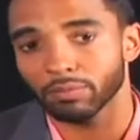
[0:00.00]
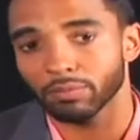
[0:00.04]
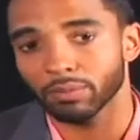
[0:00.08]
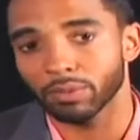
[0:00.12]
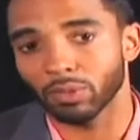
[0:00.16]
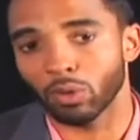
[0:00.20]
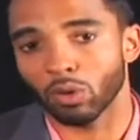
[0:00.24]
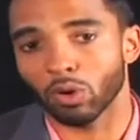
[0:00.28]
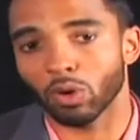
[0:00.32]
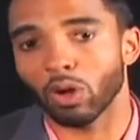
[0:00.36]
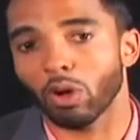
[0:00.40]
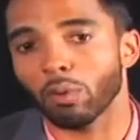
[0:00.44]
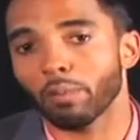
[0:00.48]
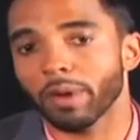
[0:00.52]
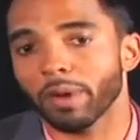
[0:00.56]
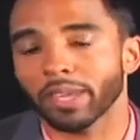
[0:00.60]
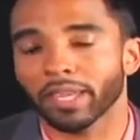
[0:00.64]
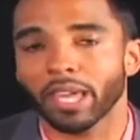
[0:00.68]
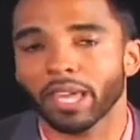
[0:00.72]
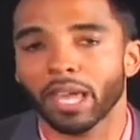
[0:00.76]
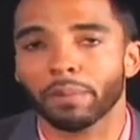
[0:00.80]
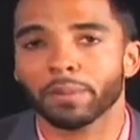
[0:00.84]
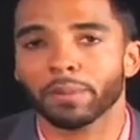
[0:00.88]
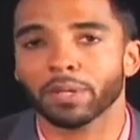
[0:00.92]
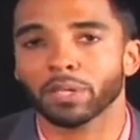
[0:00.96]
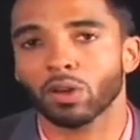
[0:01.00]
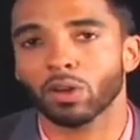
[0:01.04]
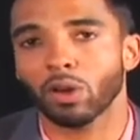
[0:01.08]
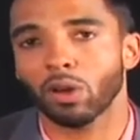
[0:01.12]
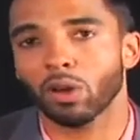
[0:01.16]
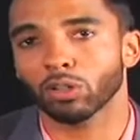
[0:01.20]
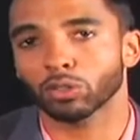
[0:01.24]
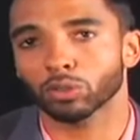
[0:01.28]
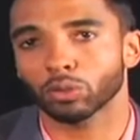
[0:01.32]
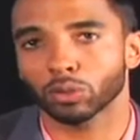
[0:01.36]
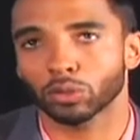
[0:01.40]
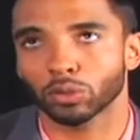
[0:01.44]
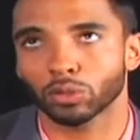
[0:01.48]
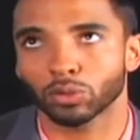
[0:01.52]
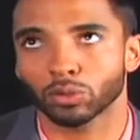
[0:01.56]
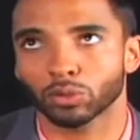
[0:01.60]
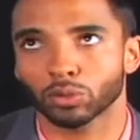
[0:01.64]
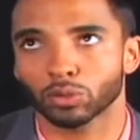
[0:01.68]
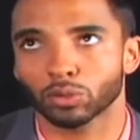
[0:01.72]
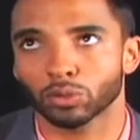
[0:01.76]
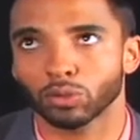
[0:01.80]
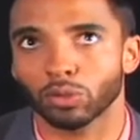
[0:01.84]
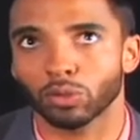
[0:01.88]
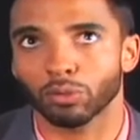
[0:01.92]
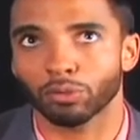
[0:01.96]
Lord All Men Can't Be Dogs was
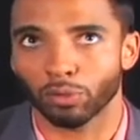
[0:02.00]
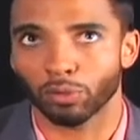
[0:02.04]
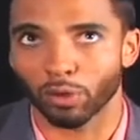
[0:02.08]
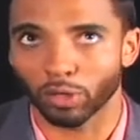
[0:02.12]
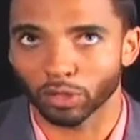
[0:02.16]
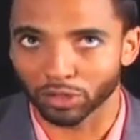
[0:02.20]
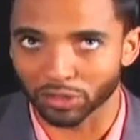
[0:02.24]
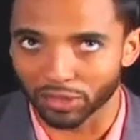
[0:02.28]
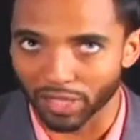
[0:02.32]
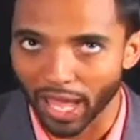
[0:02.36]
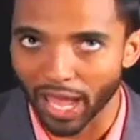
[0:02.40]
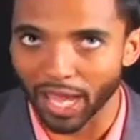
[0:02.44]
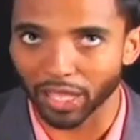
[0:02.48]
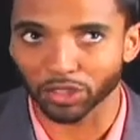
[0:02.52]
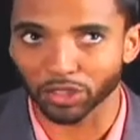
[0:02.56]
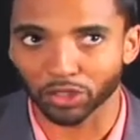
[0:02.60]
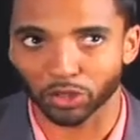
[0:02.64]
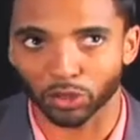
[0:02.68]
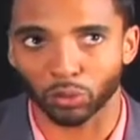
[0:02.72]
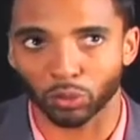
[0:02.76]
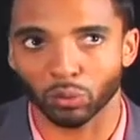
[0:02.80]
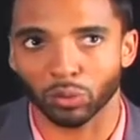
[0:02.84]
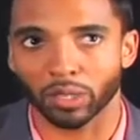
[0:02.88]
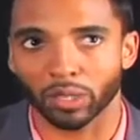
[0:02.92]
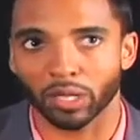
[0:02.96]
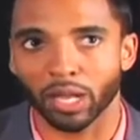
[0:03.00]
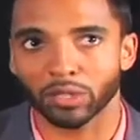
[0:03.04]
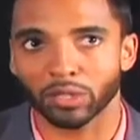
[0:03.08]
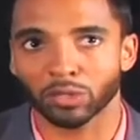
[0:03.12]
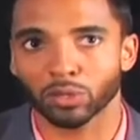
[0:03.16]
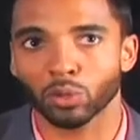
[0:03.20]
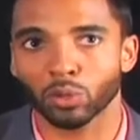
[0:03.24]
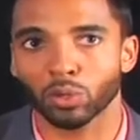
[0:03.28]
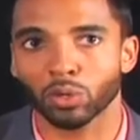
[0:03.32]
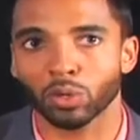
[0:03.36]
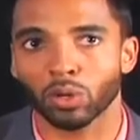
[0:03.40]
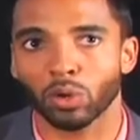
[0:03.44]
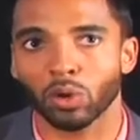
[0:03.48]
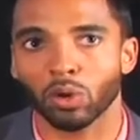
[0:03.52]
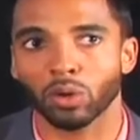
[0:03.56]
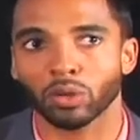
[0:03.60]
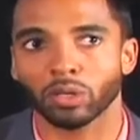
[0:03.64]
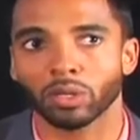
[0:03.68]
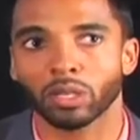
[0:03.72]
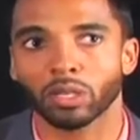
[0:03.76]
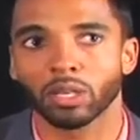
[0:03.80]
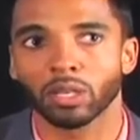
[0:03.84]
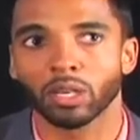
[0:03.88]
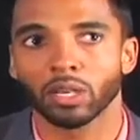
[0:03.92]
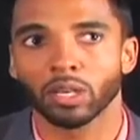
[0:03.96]
the first national one I toured
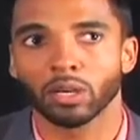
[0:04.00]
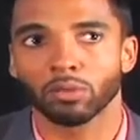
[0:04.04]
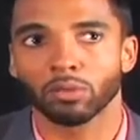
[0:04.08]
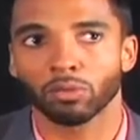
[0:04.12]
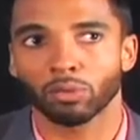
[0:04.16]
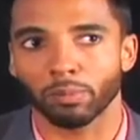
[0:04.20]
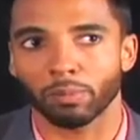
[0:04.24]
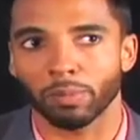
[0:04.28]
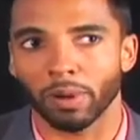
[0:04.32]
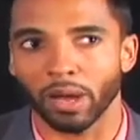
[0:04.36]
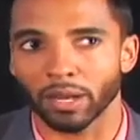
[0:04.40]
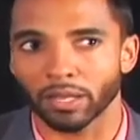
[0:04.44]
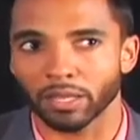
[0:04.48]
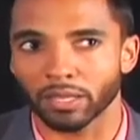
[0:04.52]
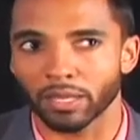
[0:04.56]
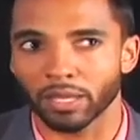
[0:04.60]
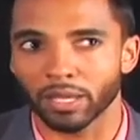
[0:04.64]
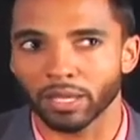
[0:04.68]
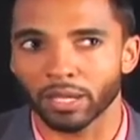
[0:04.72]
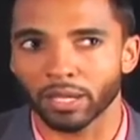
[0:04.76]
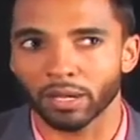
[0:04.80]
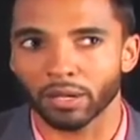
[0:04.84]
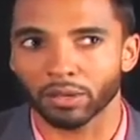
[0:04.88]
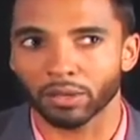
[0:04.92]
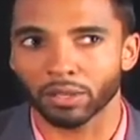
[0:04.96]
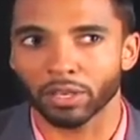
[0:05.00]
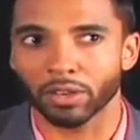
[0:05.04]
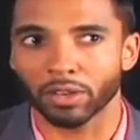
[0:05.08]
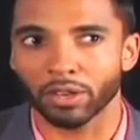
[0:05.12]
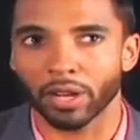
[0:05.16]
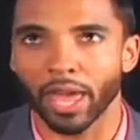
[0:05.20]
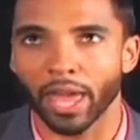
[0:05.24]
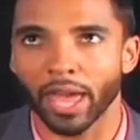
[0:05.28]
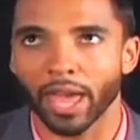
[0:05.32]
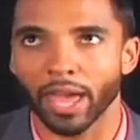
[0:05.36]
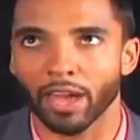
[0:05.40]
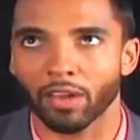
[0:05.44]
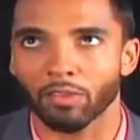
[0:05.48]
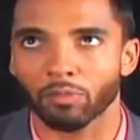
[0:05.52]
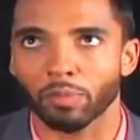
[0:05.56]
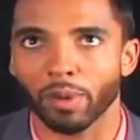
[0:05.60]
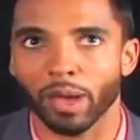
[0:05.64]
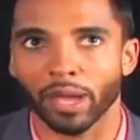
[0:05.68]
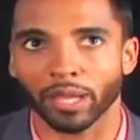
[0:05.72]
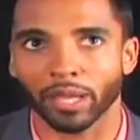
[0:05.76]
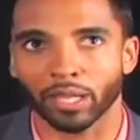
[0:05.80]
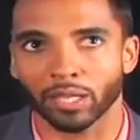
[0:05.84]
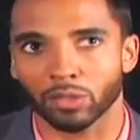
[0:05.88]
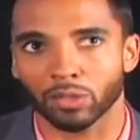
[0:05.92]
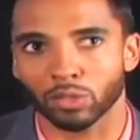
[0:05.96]
on for about a year, year and a half,
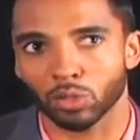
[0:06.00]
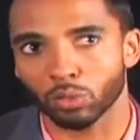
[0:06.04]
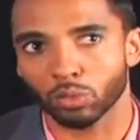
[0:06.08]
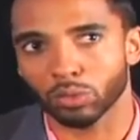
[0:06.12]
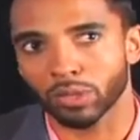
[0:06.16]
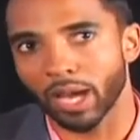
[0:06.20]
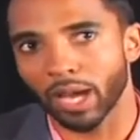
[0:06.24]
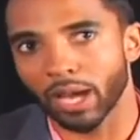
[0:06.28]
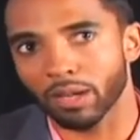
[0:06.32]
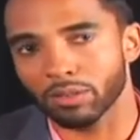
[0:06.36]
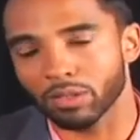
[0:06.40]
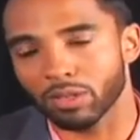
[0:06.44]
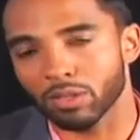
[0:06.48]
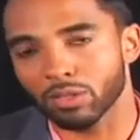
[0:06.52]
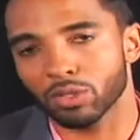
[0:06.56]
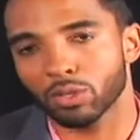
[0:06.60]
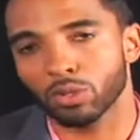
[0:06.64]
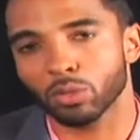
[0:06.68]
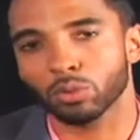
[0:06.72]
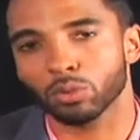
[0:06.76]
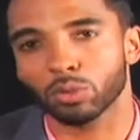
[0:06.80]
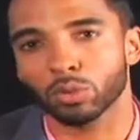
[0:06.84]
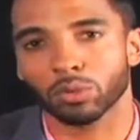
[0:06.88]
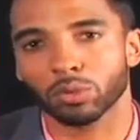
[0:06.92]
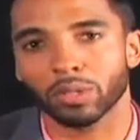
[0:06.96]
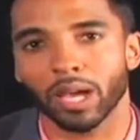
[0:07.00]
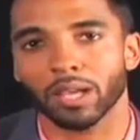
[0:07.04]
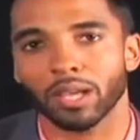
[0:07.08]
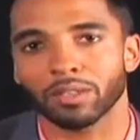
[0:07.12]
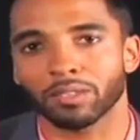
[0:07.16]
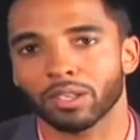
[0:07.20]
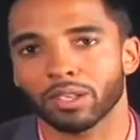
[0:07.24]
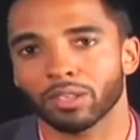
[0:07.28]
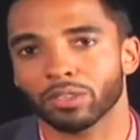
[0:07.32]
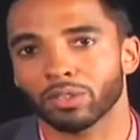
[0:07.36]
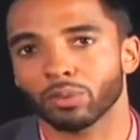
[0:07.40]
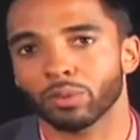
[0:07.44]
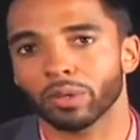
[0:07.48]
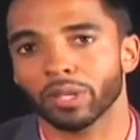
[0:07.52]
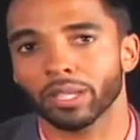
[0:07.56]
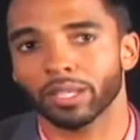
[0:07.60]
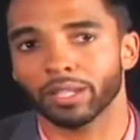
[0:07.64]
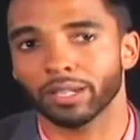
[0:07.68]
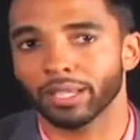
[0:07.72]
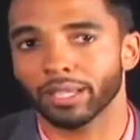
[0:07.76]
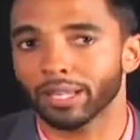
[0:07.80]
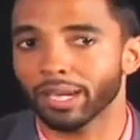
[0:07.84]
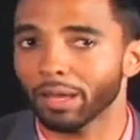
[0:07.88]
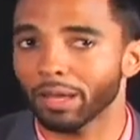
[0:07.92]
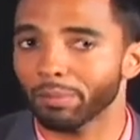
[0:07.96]
back in 2002, 2003,
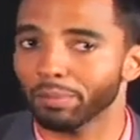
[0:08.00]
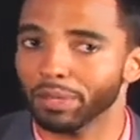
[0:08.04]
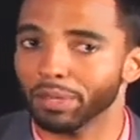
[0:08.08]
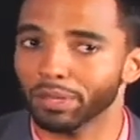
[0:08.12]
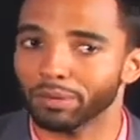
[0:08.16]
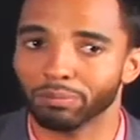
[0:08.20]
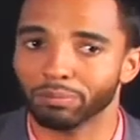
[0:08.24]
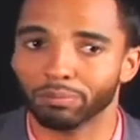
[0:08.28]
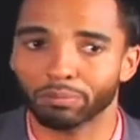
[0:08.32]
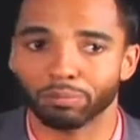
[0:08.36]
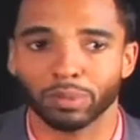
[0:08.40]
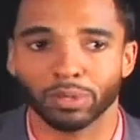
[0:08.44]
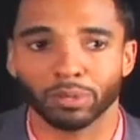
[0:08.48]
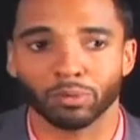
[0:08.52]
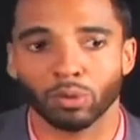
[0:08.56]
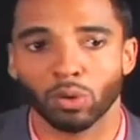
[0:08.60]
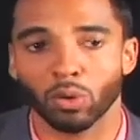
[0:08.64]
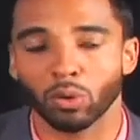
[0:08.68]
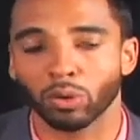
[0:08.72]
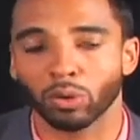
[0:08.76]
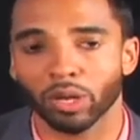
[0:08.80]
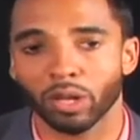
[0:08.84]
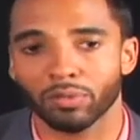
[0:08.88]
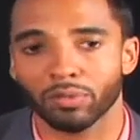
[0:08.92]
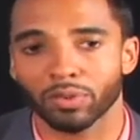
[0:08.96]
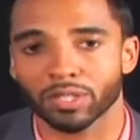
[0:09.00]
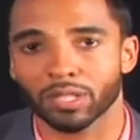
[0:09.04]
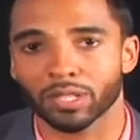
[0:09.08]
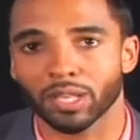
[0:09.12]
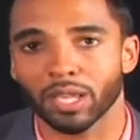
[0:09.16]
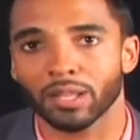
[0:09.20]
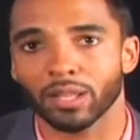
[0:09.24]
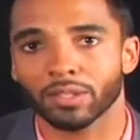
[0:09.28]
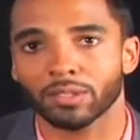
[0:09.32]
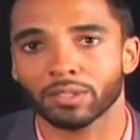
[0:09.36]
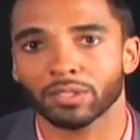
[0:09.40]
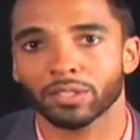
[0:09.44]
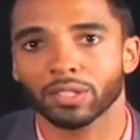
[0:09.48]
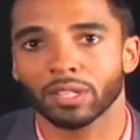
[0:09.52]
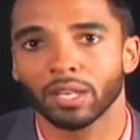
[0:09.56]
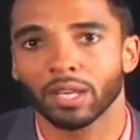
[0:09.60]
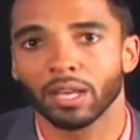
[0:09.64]
and then I've been rolling ever since.